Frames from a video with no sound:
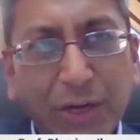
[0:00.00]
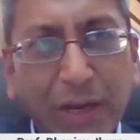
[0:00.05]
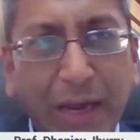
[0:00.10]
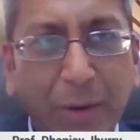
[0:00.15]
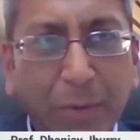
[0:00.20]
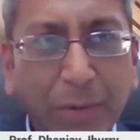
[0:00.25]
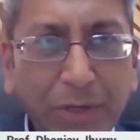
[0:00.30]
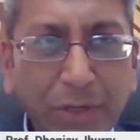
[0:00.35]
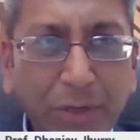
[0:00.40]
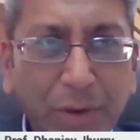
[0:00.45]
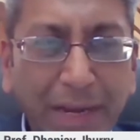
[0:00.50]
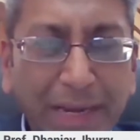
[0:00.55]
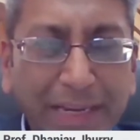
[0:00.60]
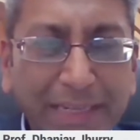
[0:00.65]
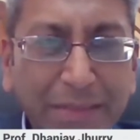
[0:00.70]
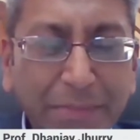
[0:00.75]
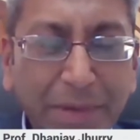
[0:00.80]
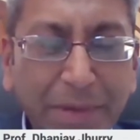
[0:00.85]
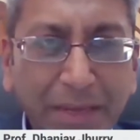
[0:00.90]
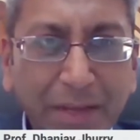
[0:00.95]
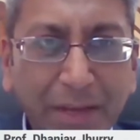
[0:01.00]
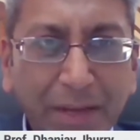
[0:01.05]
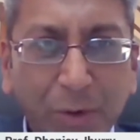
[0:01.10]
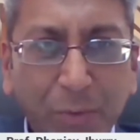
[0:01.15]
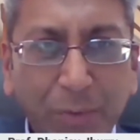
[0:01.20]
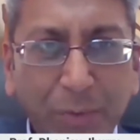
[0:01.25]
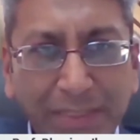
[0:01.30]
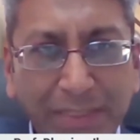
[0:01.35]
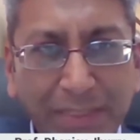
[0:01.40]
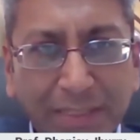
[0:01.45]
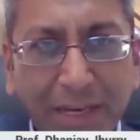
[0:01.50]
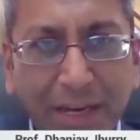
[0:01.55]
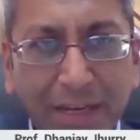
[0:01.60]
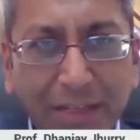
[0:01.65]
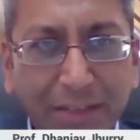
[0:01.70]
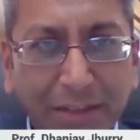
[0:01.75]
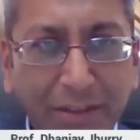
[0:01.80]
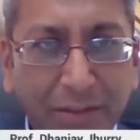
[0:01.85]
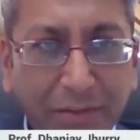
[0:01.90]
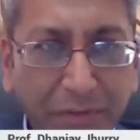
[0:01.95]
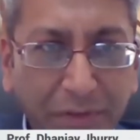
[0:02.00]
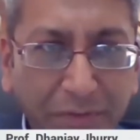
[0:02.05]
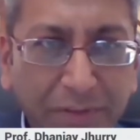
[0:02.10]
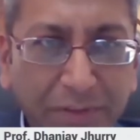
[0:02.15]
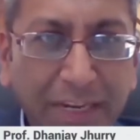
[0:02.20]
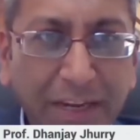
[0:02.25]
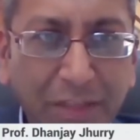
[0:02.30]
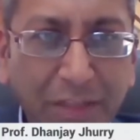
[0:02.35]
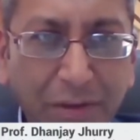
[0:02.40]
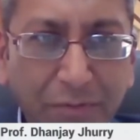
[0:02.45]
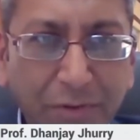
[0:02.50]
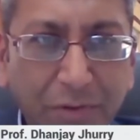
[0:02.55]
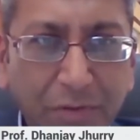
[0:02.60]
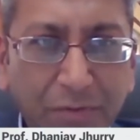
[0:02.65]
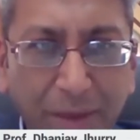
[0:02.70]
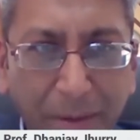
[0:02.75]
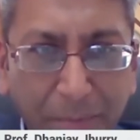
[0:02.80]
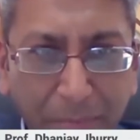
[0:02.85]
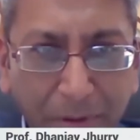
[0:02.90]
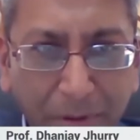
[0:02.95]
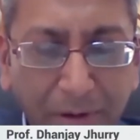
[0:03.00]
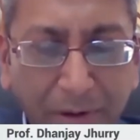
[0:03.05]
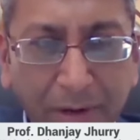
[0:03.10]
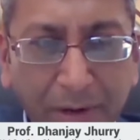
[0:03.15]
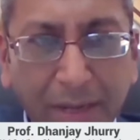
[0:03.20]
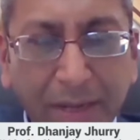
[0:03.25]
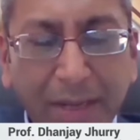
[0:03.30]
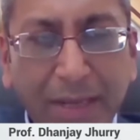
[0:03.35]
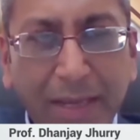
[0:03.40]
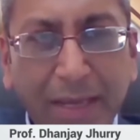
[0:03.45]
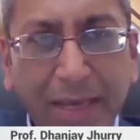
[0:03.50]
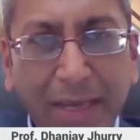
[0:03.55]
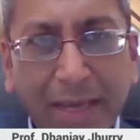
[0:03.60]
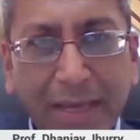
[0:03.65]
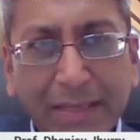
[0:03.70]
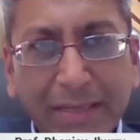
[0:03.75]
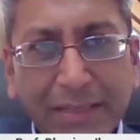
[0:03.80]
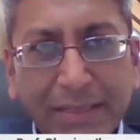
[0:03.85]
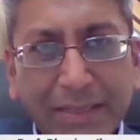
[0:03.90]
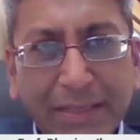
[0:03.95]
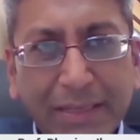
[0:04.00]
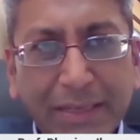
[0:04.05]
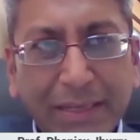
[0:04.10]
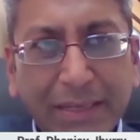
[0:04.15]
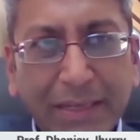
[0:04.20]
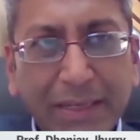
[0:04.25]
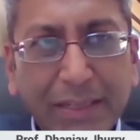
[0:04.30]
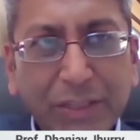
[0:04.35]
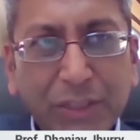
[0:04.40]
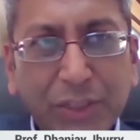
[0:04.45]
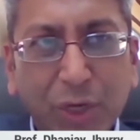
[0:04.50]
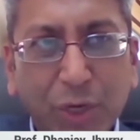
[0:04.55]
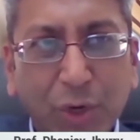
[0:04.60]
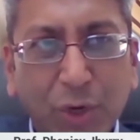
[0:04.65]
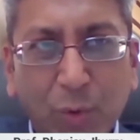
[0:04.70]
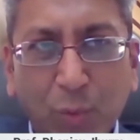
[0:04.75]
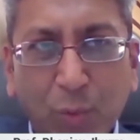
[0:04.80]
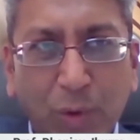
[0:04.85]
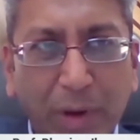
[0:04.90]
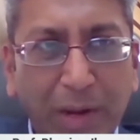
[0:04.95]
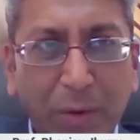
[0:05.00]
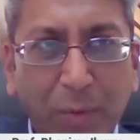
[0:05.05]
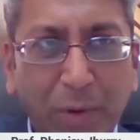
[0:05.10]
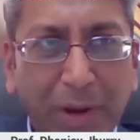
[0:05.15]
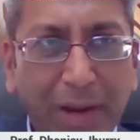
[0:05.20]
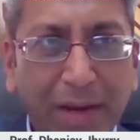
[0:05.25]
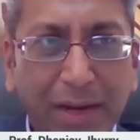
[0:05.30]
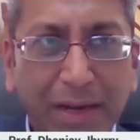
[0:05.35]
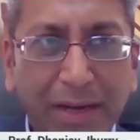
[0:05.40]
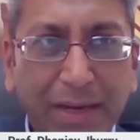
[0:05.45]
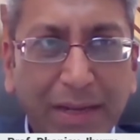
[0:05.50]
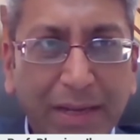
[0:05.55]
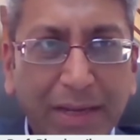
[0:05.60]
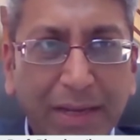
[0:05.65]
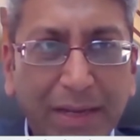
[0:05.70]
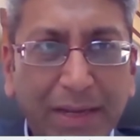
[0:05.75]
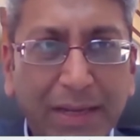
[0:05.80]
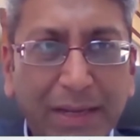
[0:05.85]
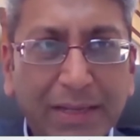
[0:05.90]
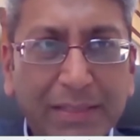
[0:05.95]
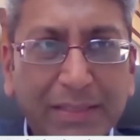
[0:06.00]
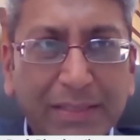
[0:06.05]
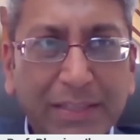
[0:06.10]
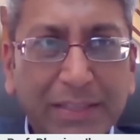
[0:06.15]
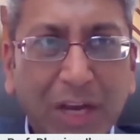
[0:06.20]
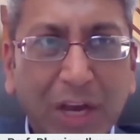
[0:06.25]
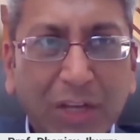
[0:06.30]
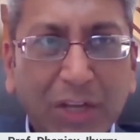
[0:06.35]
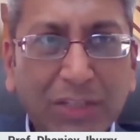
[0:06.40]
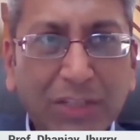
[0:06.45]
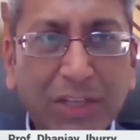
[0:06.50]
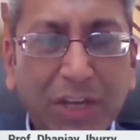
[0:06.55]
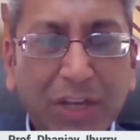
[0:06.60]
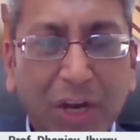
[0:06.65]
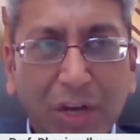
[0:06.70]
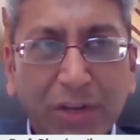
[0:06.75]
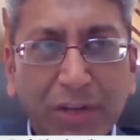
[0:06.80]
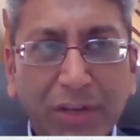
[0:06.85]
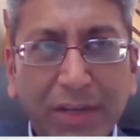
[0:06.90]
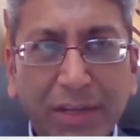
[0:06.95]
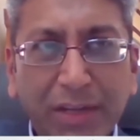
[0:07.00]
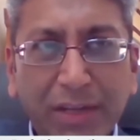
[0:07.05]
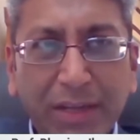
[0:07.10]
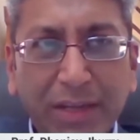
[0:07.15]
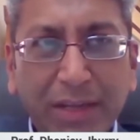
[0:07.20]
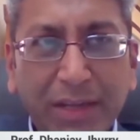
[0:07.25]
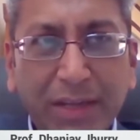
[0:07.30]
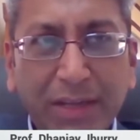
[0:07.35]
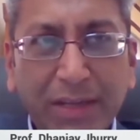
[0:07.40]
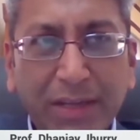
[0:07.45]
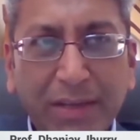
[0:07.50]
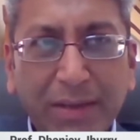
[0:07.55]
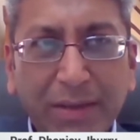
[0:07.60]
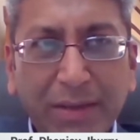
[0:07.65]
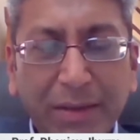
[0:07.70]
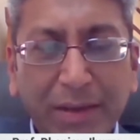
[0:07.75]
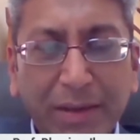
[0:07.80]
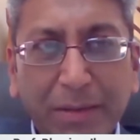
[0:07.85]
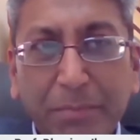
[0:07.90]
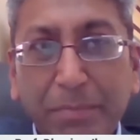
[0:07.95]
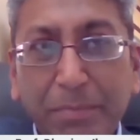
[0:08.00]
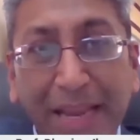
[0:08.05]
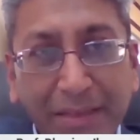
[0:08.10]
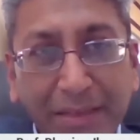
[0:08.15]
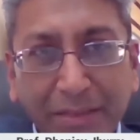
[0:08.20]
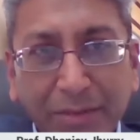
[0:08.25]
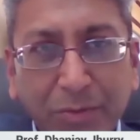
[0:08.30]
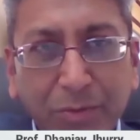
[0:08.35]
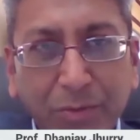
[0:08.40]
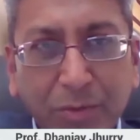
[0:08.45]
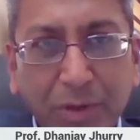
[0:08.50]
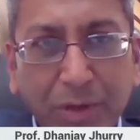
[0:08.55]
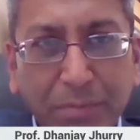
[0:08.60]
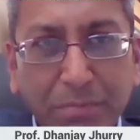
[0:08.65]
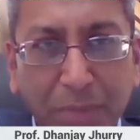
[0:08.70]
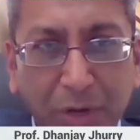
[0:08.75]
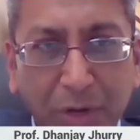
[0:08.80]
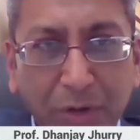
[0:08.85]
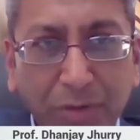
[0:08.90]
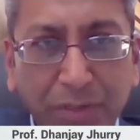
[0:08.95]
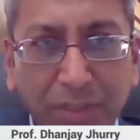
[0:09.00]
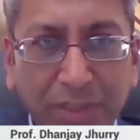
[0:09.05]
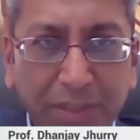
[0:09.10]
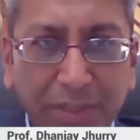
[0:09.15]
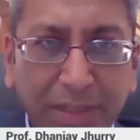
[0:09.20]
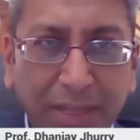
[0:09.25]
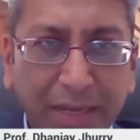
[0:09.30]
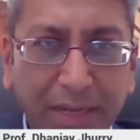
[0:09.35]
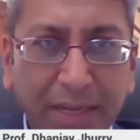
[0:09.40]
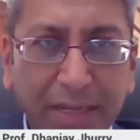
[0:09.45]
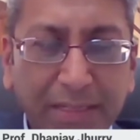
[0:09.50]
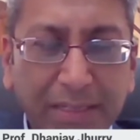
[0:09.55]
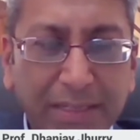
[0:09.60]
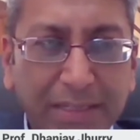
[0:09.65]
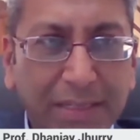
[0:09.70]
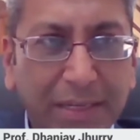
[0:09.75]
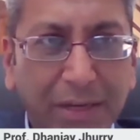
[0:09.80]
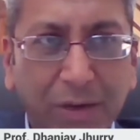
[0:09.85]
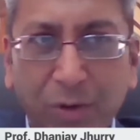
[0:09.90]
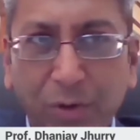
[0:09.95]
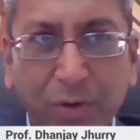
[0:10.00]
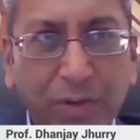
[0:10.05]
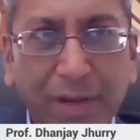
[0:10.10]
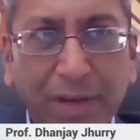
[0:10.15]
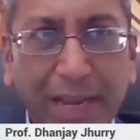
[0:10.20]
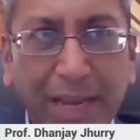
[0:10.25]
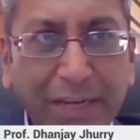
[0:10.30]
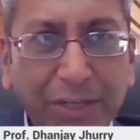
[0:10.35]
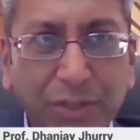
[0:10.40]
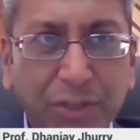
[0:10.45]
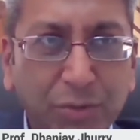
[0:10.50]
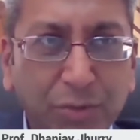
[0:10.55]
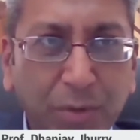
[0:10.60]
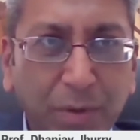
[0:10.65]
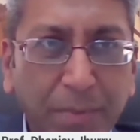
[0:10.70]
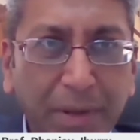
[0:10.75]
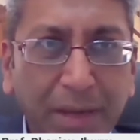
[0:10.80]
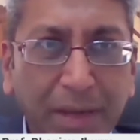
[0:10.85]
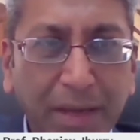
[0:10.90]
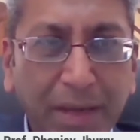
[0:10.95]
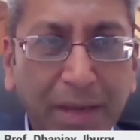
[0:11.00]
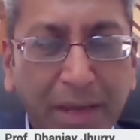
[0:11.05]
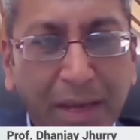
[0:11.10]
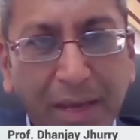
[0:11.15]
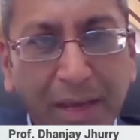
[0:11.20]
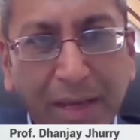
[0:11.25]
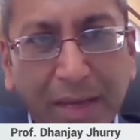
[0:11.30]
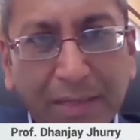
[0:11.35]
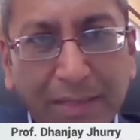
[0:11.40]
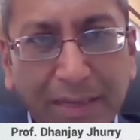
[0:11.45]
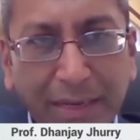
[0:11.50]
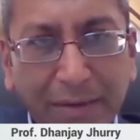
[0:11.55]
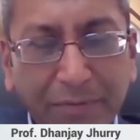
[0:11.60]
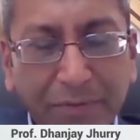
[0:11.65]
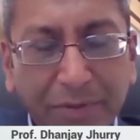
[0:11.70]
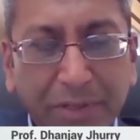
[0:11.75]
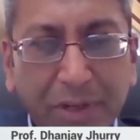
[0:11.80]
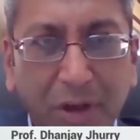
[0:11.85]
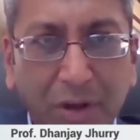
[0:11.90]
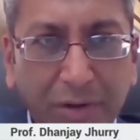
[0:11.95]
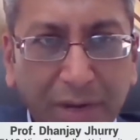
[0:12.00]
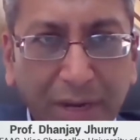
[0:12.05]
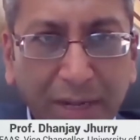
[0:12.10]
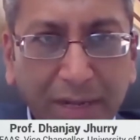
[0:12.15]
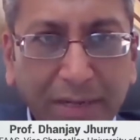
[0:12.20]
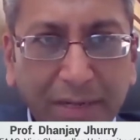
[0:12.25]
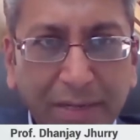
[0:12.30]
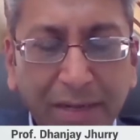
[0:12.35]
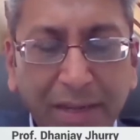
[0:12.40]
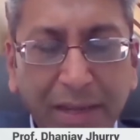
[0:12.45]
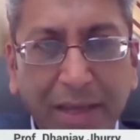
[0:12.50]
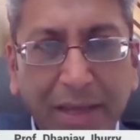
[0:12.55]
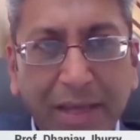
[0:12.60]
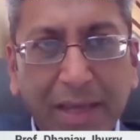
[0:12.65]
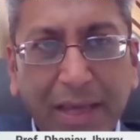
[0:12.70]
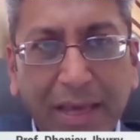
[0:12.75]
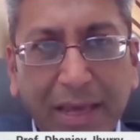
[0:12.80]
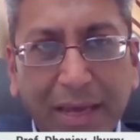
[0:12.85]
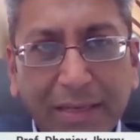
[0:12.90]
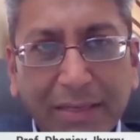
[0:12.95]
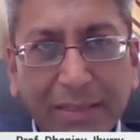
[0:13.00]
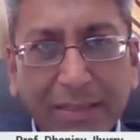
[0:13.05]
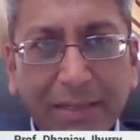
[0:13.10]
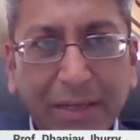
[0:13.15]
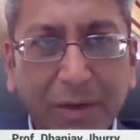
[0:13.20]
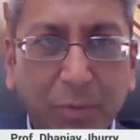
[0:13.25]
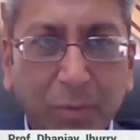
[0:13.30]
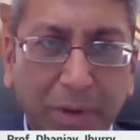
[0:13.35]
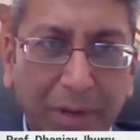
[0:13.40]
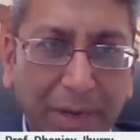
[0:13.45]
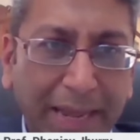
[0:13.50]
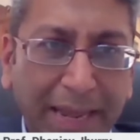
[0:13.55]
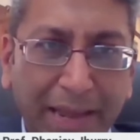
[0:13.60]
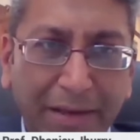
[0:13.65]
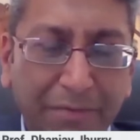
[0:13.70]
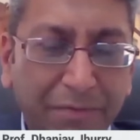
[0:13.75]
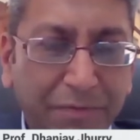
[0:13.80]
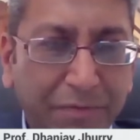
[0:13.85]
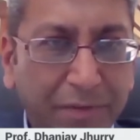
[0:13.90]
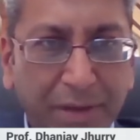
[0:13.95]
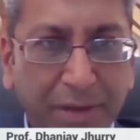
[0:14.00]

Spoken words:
our new academic year will start on the 15th of November. And so we will start on a blended mode. That is, all the lectures will be delivered online and we'll have